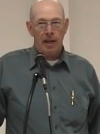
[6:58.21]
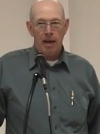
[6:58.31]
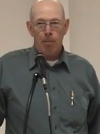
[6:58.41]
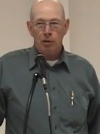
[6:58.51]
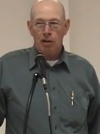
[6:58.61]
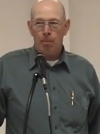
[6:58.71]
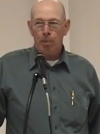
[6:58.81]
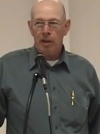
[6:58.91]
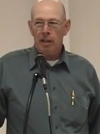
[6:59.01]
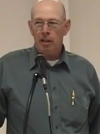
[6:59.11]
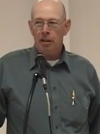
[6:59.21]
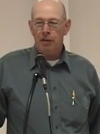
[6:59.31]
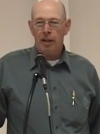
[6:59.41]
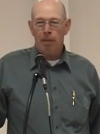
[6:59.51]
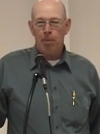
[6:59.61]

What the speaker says: camp was completed that the